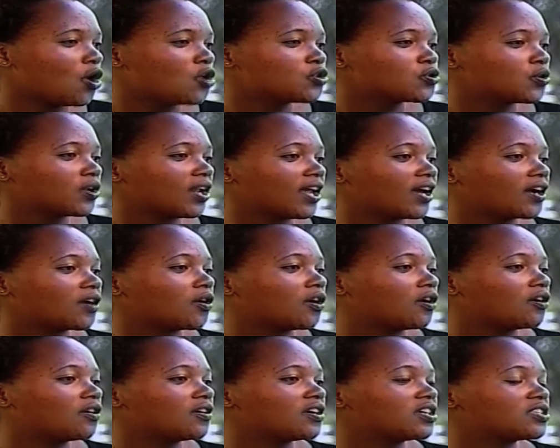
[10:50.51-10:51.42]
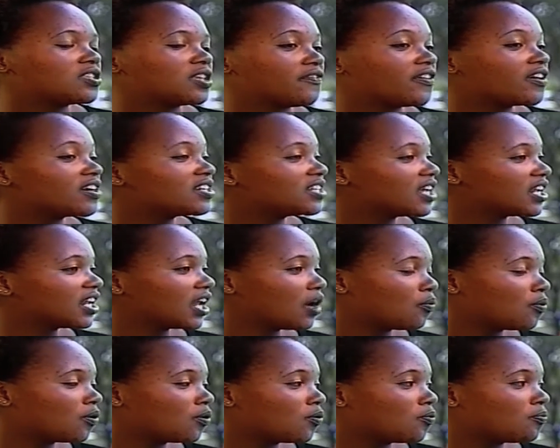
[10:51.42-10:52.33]
So like, it's a very
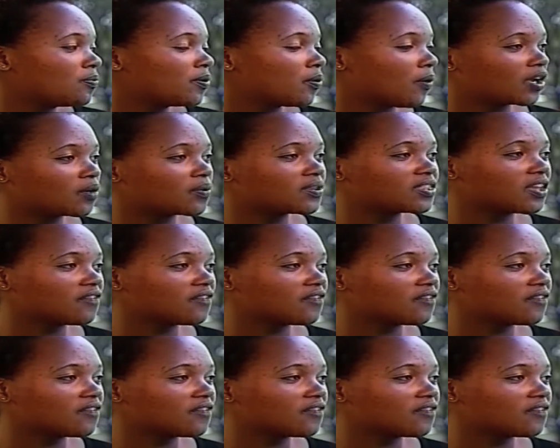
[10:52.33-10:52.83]
we'll be working with